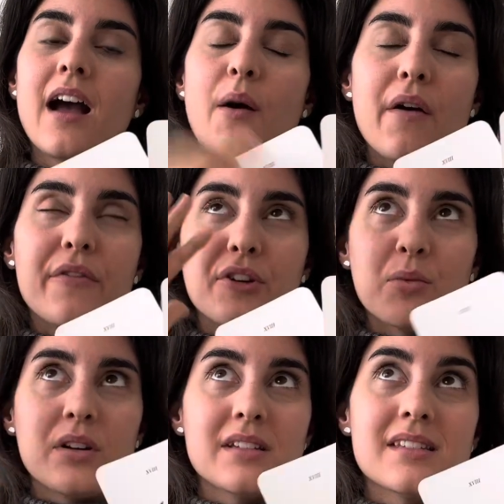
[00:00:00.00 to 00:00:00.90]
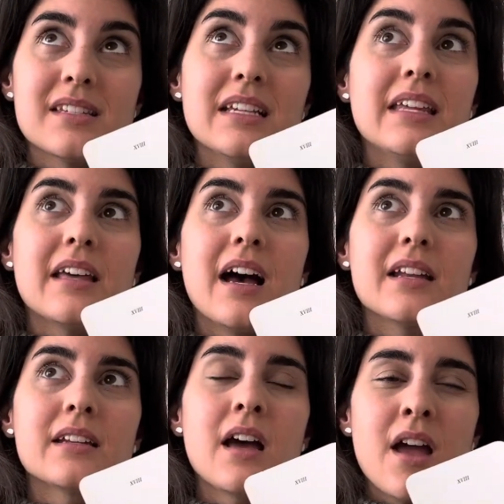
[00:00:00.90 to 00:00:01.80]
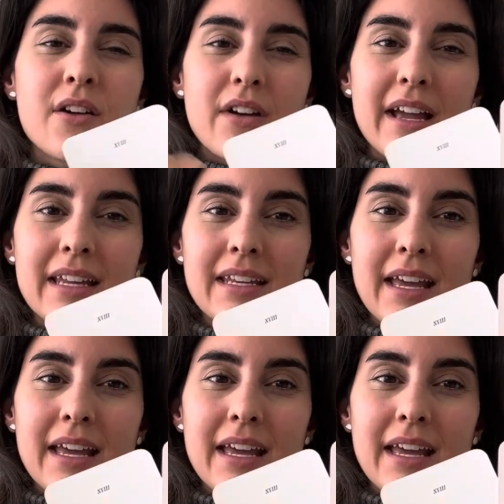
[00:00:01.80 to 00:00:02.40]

however you want to see that, right?